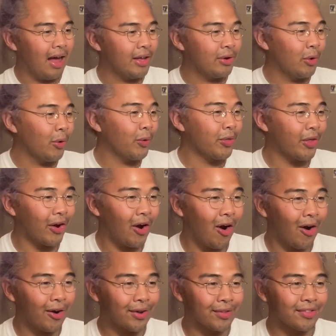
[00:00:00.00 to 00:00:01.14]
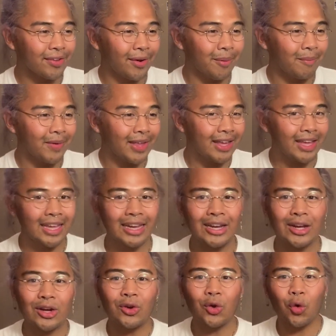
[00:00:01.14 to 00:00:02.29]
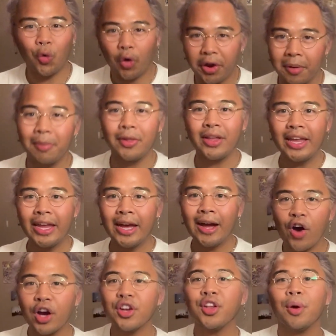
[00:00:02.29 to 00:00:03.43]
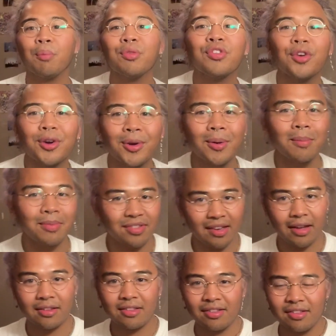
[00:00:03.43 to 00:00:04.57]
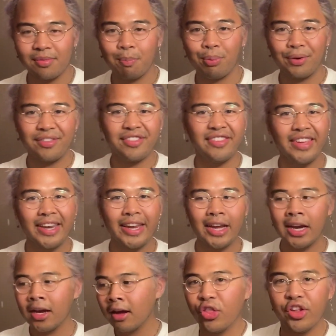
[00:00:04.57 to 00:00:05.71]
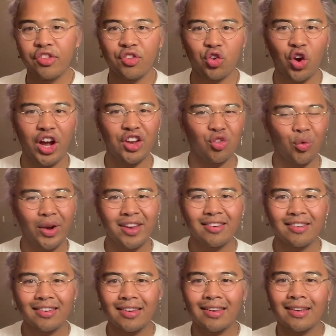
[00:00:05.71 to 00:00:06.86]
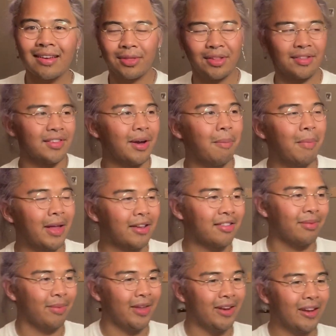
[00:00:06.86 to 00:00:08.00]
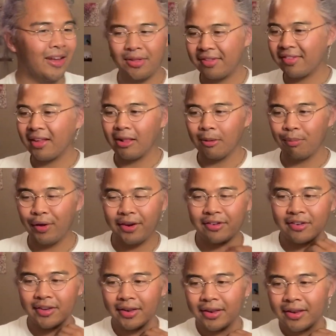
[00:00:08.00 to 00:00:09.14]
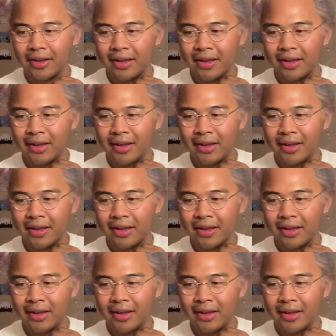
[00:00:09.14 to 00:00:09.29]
I know there are some incredibly fucked up circumstances preceding this graduation, this commencement, this celebration,